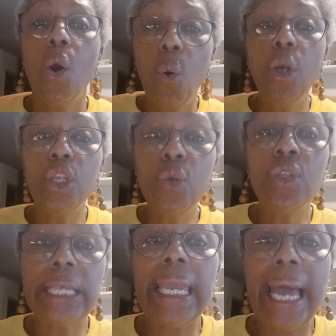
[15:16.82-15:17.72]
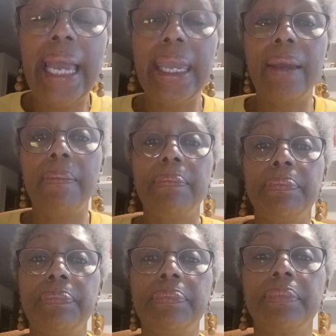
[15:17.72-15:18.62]
"Who do you say I am?"
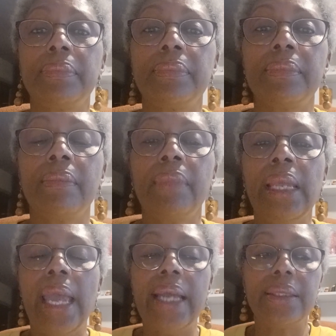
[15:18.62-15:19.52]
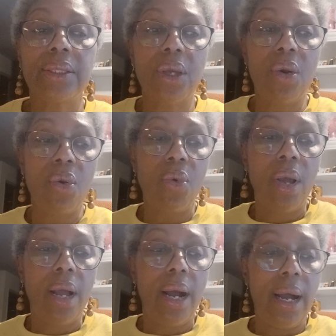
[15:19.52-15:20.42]
And so,
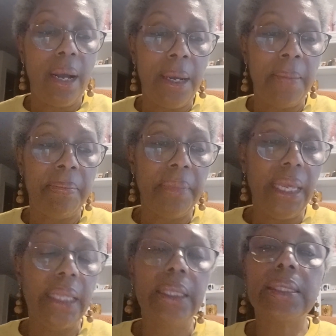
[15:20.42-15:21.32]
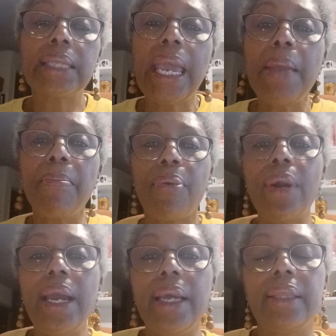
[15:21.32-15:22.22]
um in the same
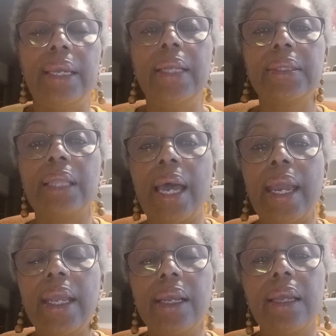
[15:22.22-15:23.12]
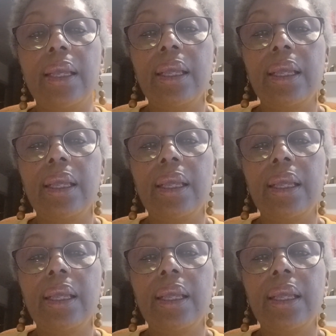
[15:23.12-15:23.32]
breath, it's like